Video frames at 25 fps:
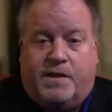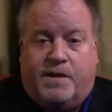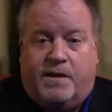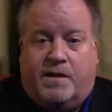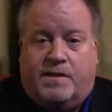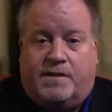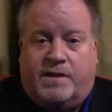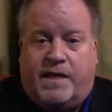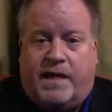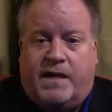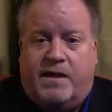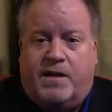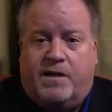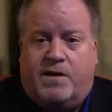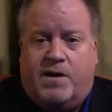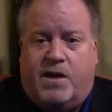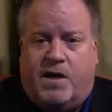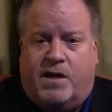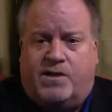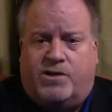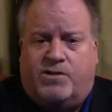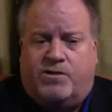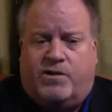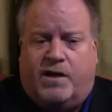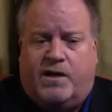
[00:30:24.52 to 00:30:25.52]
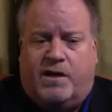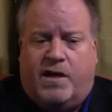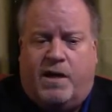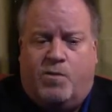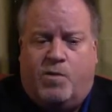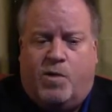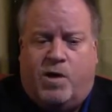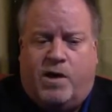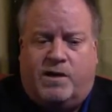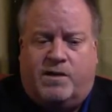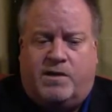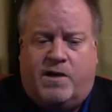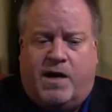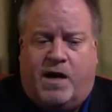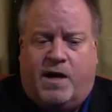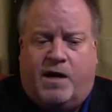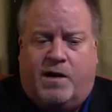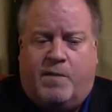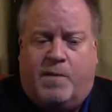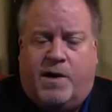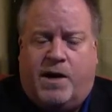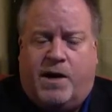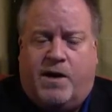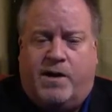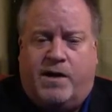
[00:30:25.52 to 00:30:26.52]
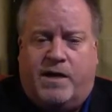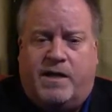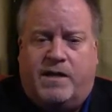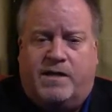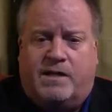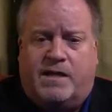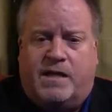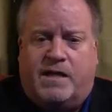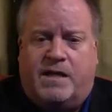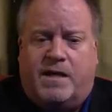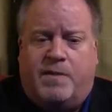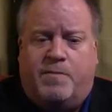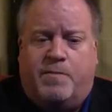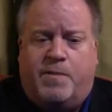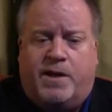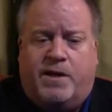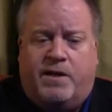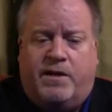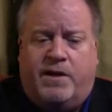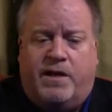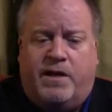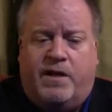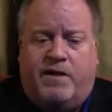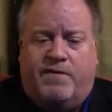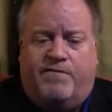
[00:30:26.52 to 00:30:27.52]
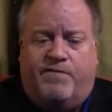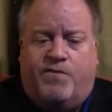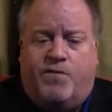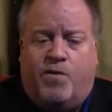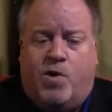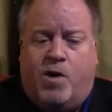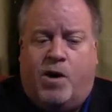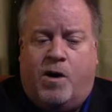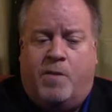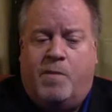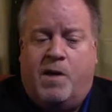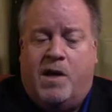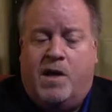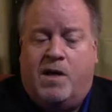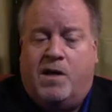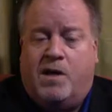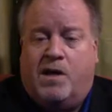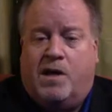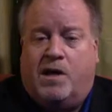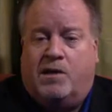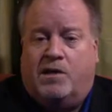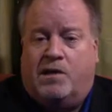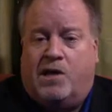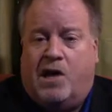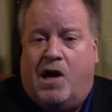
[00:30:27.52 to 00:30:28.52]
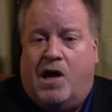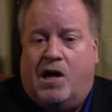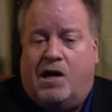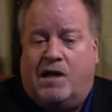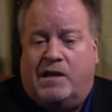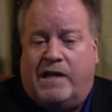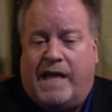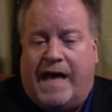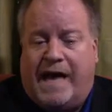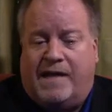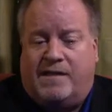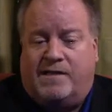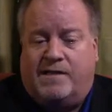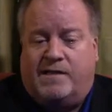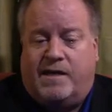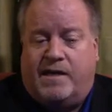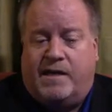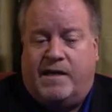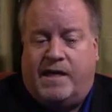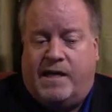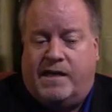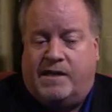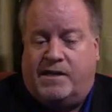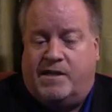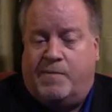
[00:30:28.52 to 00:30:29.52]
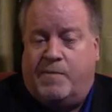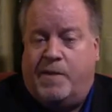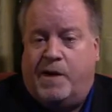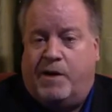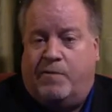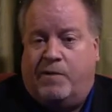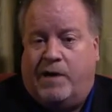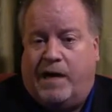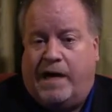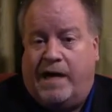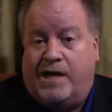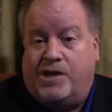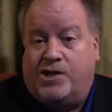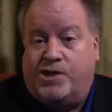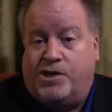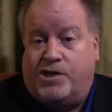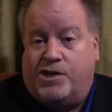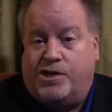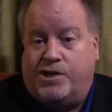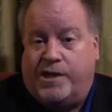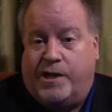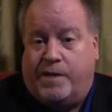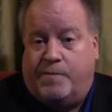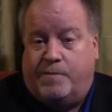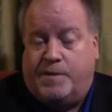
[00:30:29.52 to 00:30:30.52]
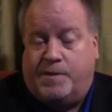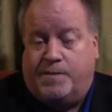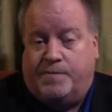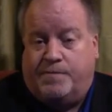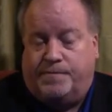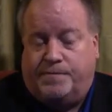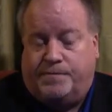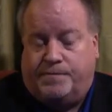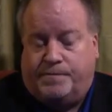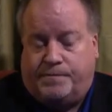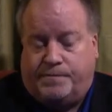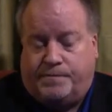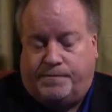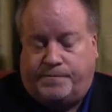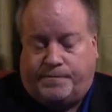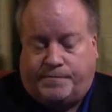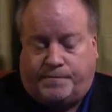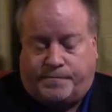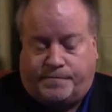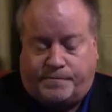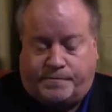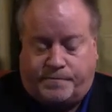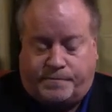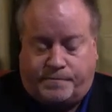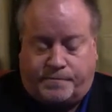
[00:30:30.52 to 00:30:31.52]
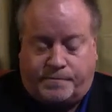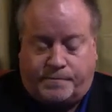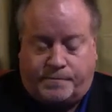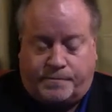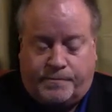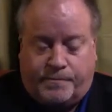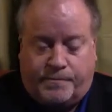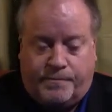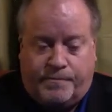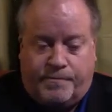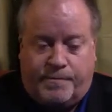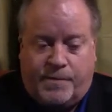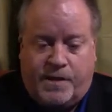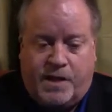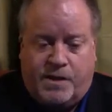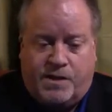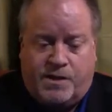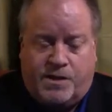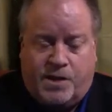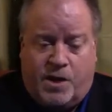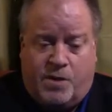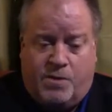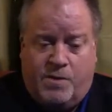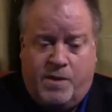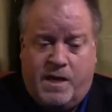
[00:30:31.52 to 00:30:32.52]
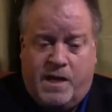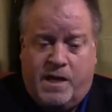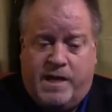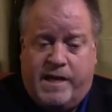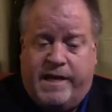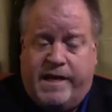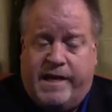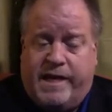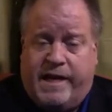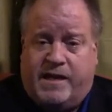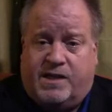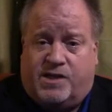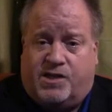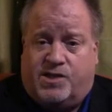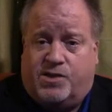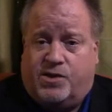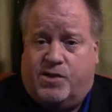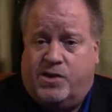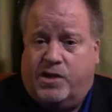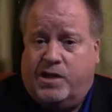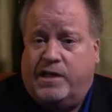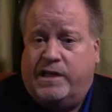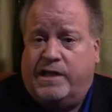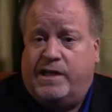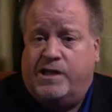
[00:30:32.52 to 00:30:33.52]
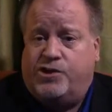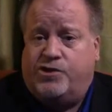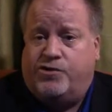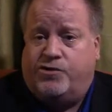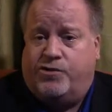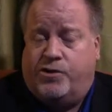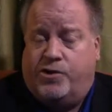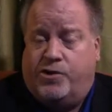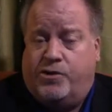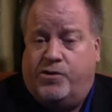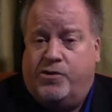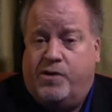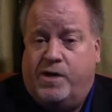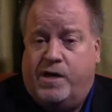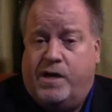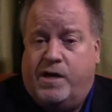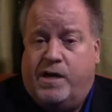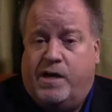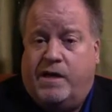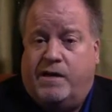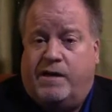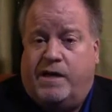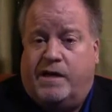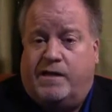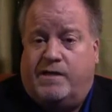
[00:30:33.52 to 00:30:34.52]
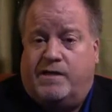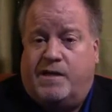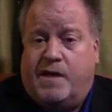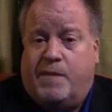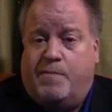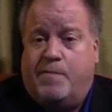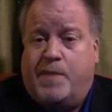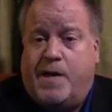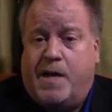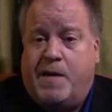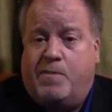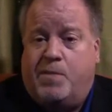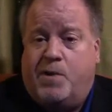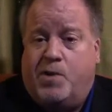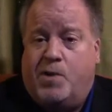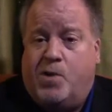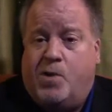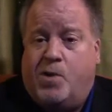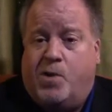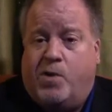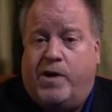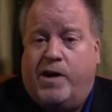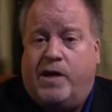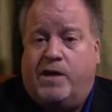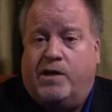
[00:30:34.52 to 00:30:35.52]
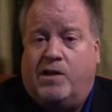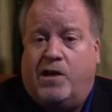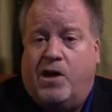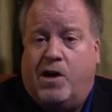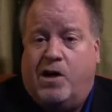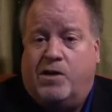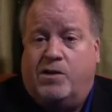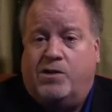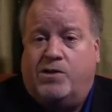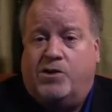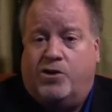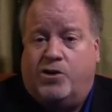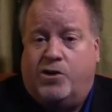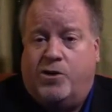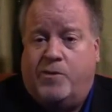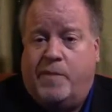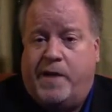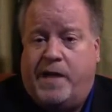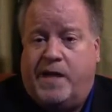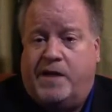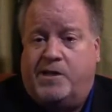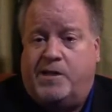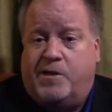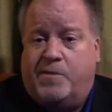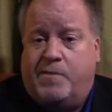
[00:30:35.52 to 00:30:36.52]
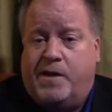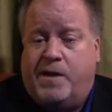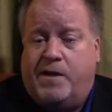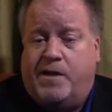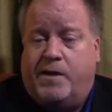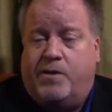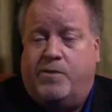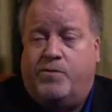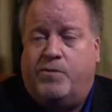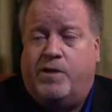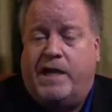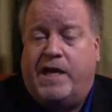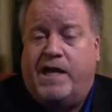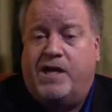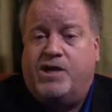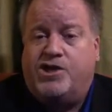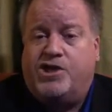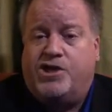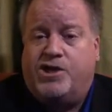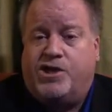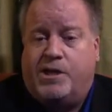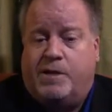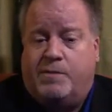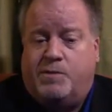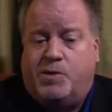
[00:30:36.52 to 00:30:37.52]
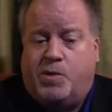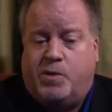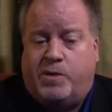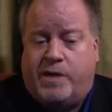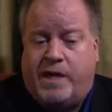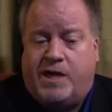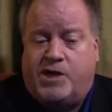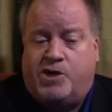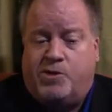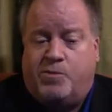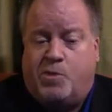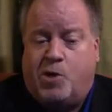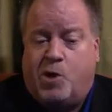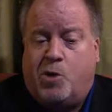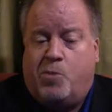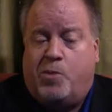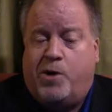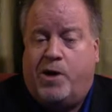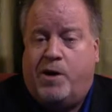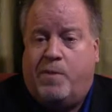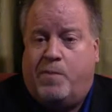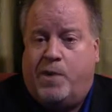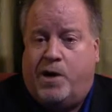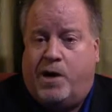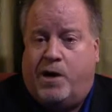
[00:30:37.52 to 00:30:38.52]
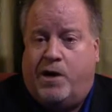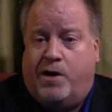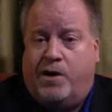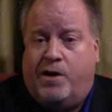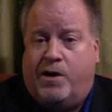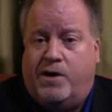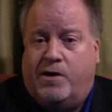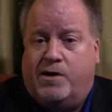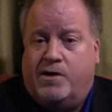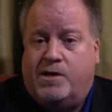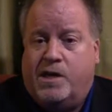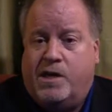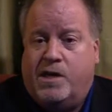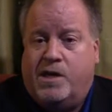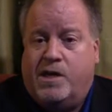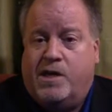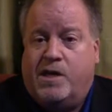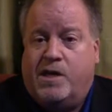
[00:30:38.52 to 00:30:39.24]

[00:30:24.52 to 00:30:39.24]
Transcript: The second construct I want to talk about is the ability to form long-lasting intimate relationships. So, it's certainly true that some people who are in long-term intimate relationships with age-appropriate partners